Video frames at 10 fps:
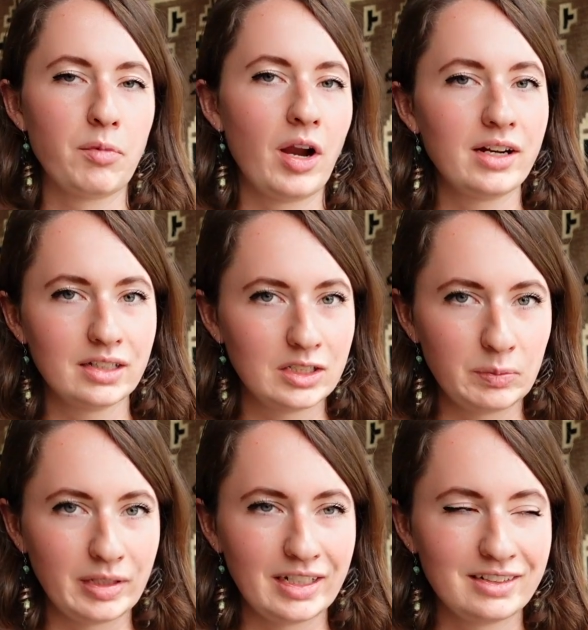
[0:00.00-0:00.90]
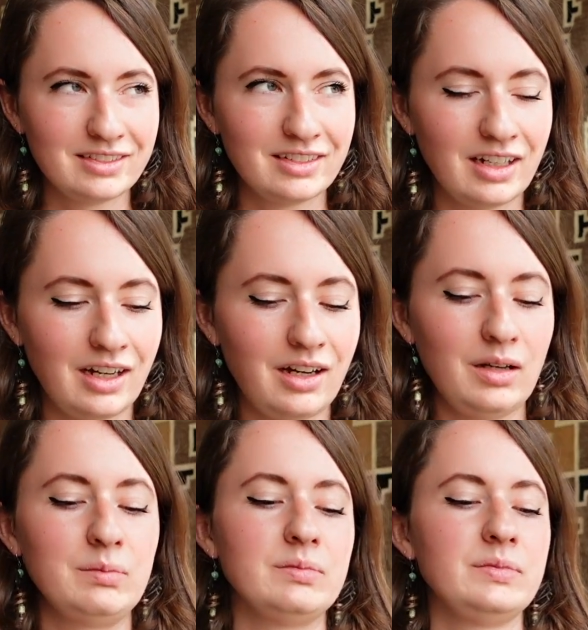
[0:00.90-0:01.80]
brain a little bit.
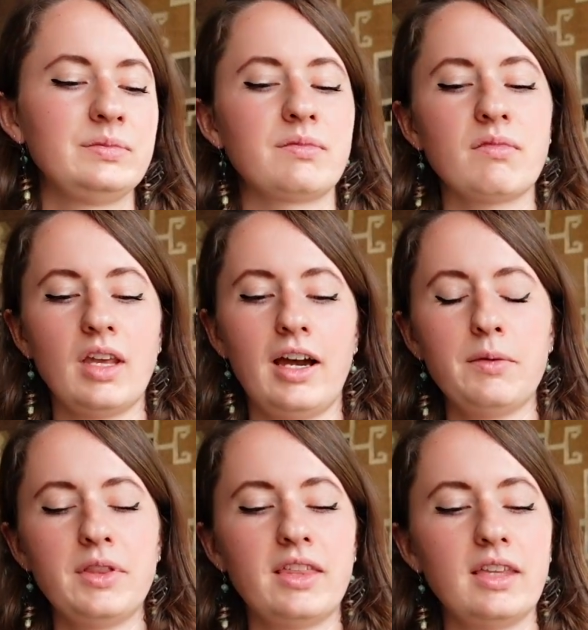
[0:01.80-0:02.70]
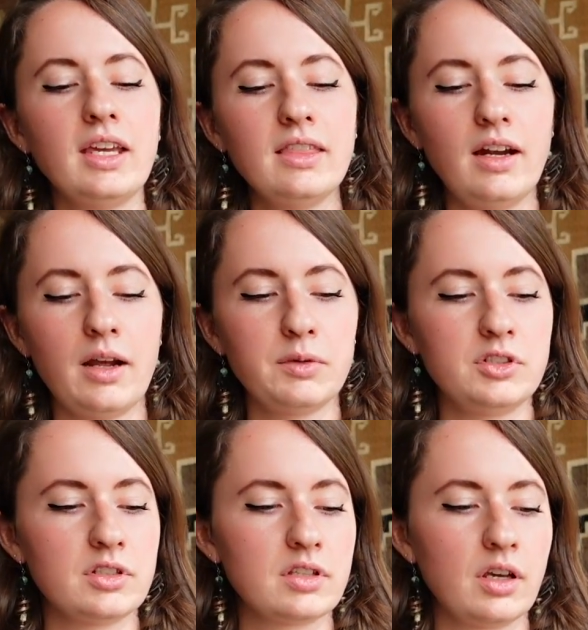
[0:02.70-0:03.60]
I would think that I would
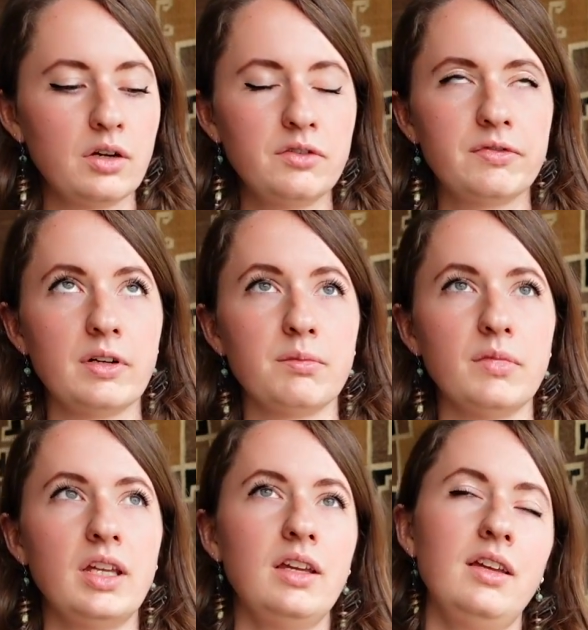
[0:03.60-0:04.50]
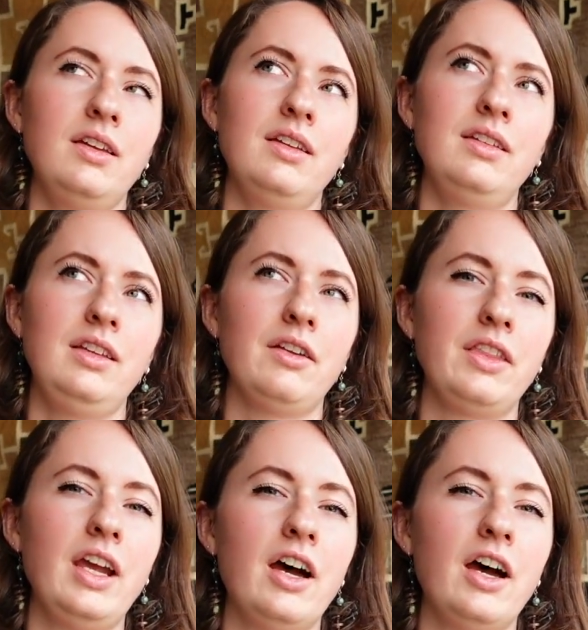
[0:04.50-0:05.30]
just go from, you know, the